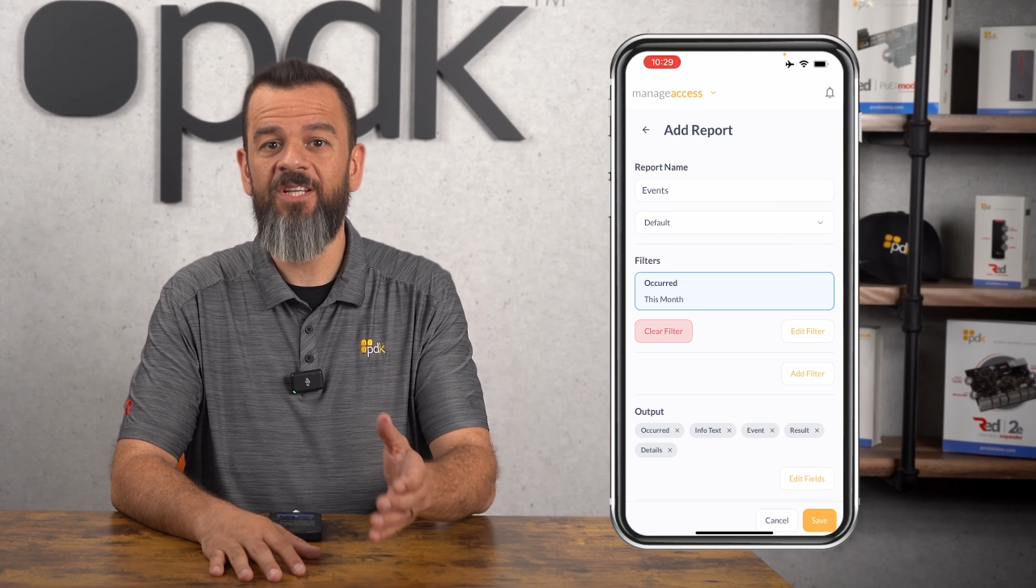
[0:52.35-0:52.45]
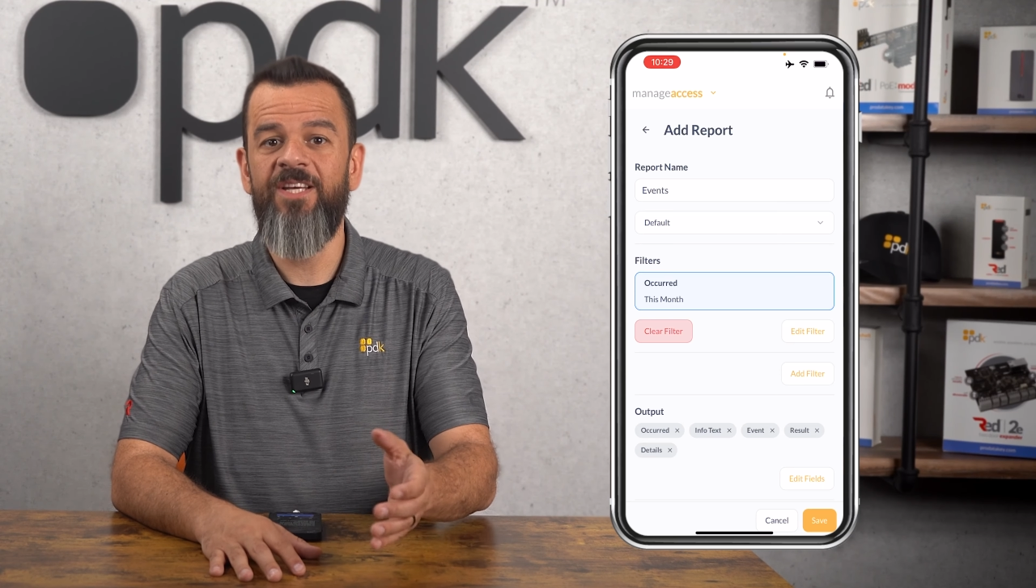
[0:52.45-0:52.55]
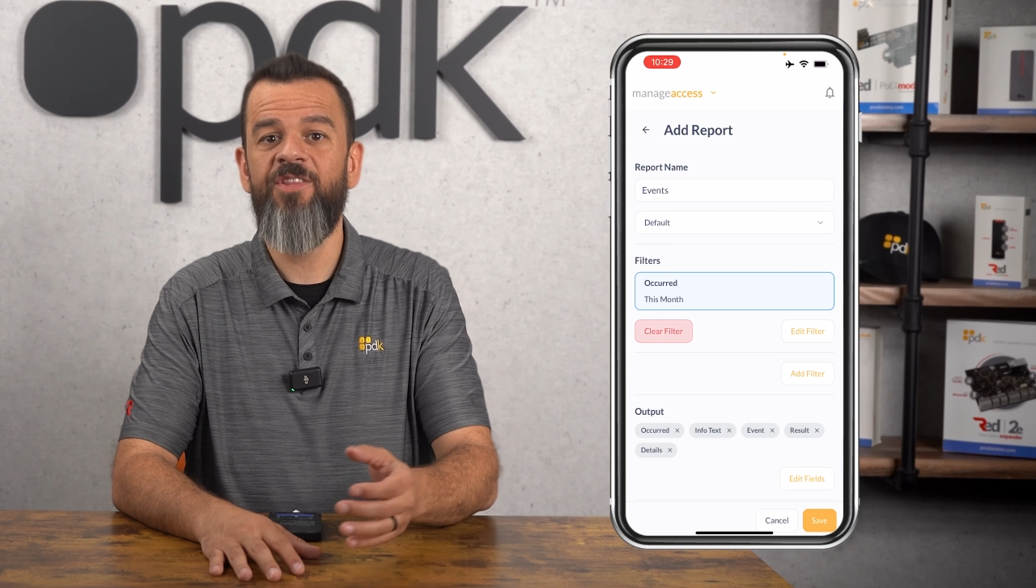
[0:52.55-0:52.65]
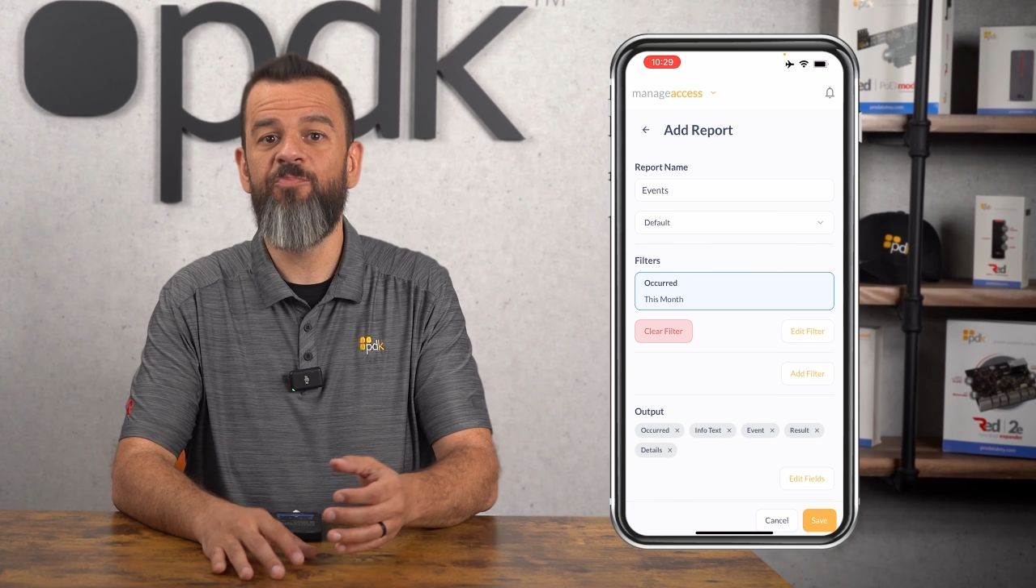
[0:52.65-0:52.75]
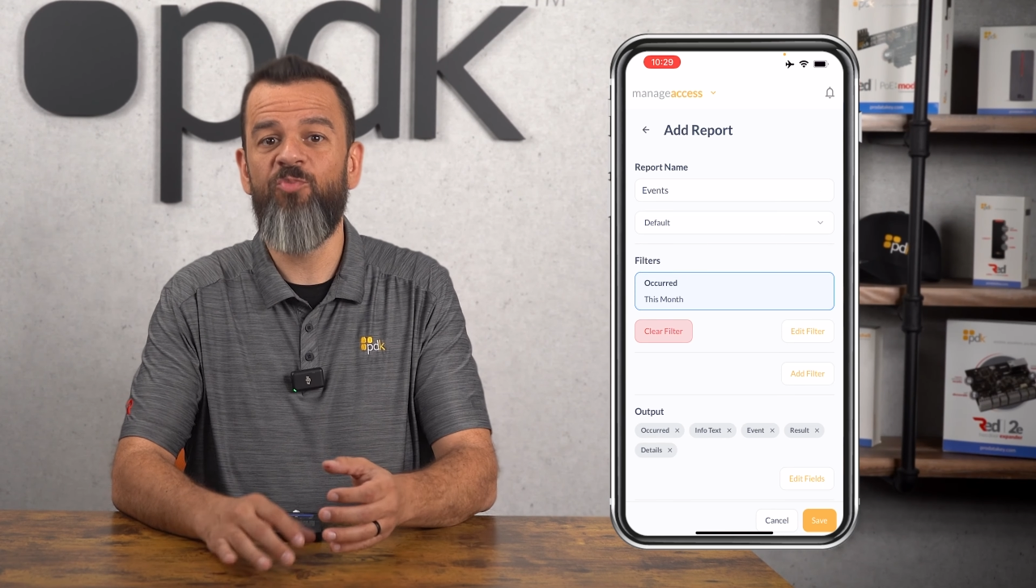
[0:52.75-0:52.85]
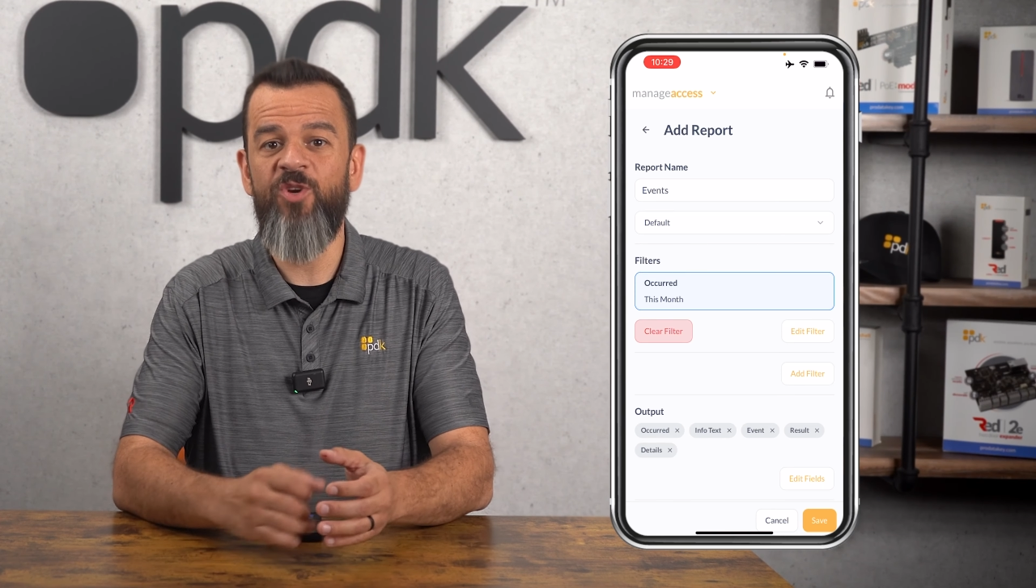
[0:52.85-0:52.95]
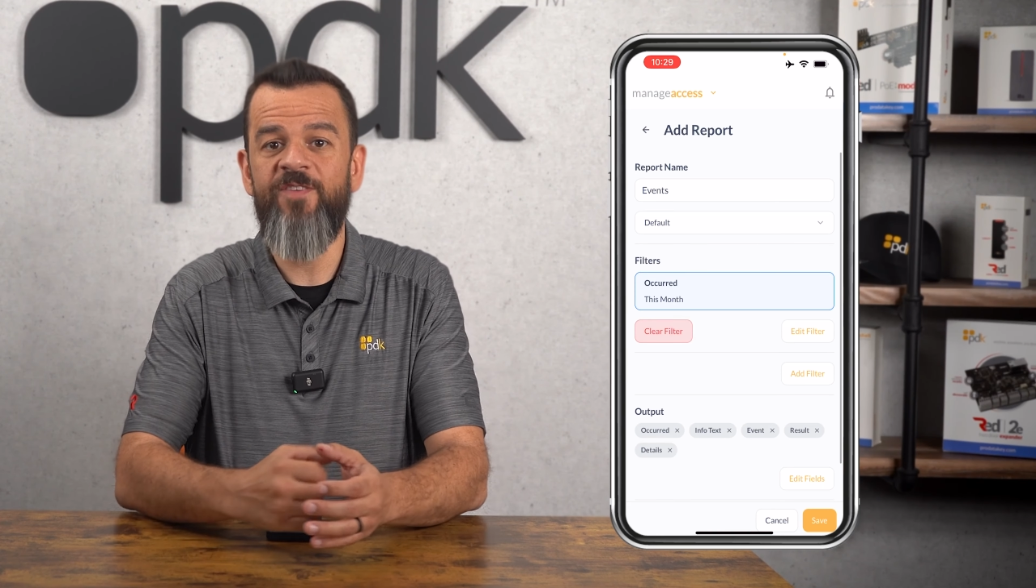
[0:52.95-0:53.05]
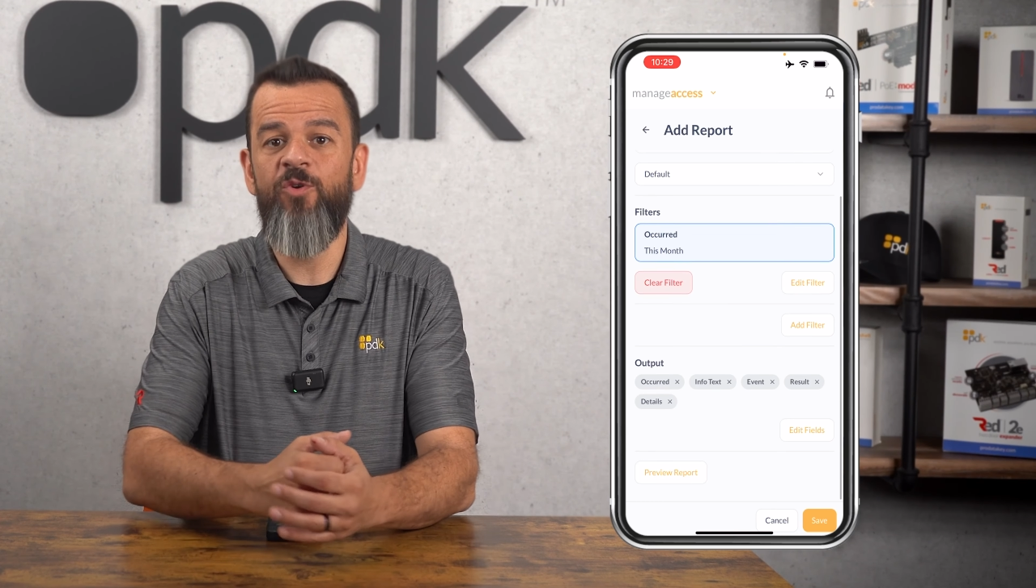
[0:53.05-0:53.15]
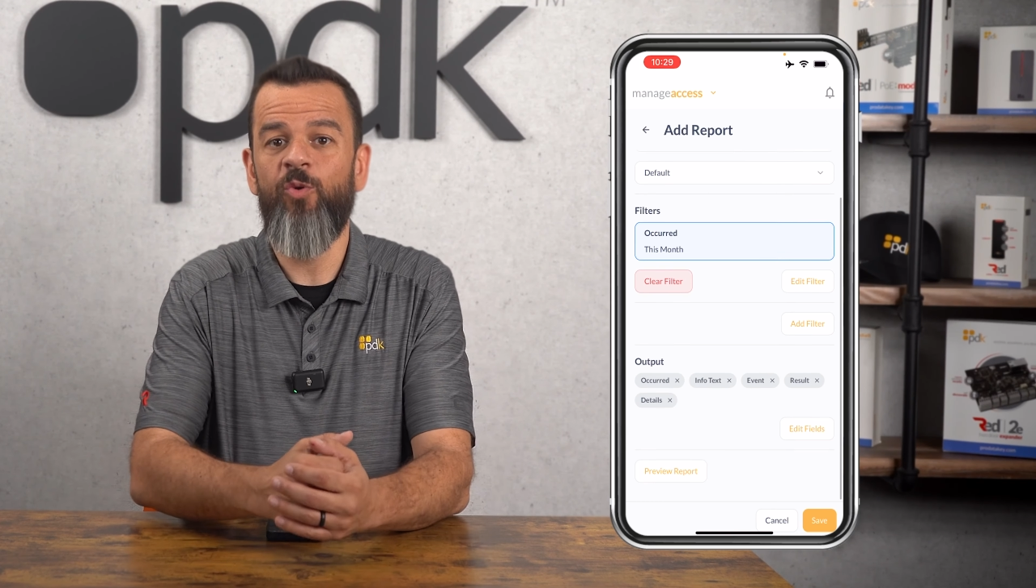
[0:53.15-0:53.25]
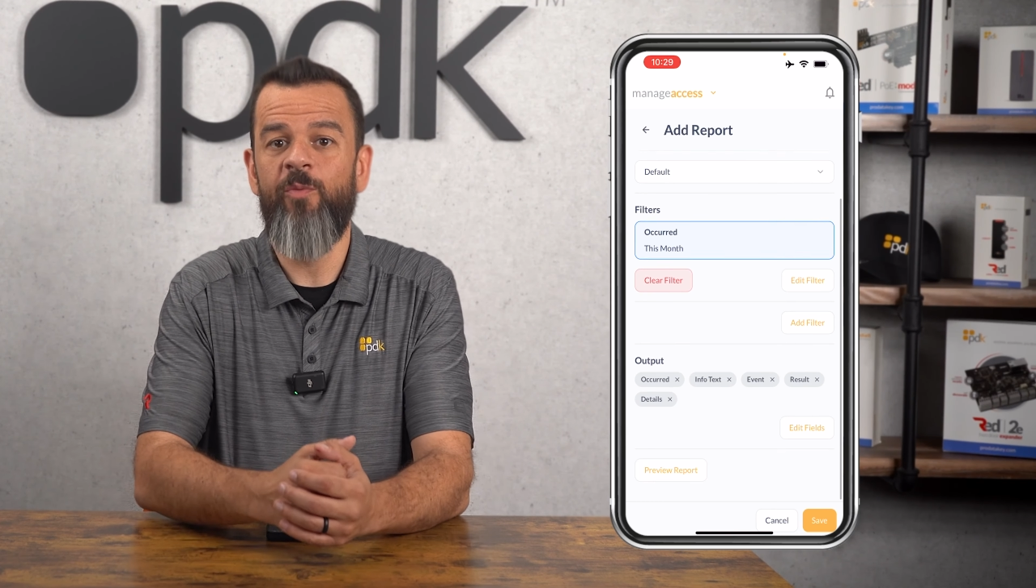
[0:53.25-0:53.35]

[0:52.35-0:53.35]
click the Preview